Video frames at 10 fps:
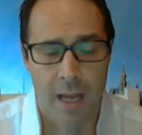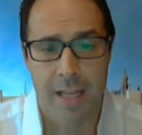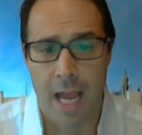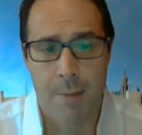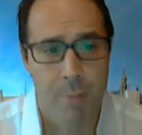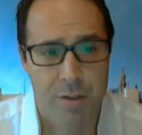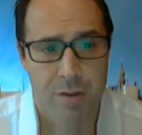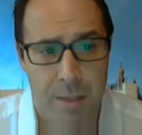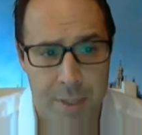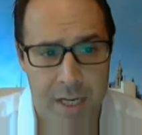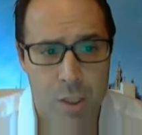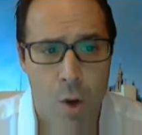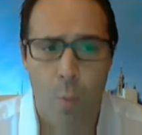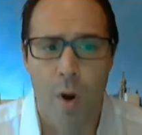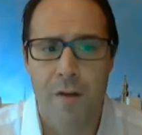and again, most of the MPs
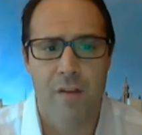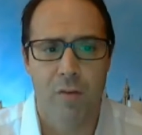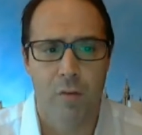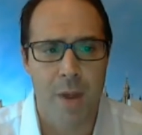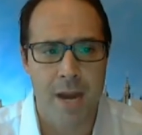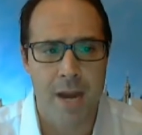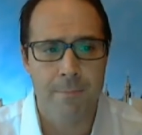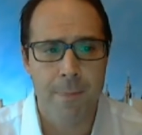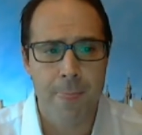were in favour of Remain.